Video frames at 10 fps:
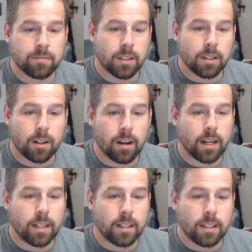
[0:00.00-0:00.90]
All
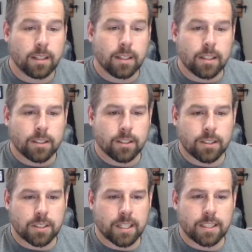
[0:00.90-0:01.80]
right? So the
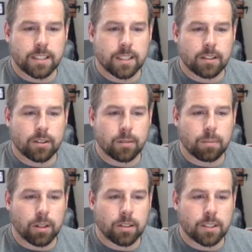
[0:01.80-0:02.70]
changes include a
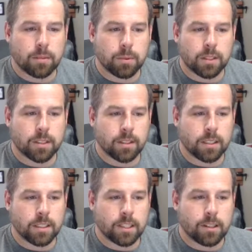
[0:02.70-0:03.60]
partnership with Attorney
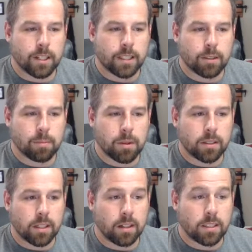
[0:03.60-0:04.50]
General Hector
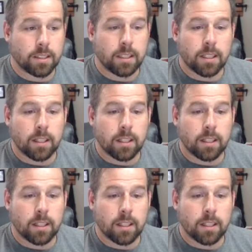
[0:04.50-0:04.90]
Balderas'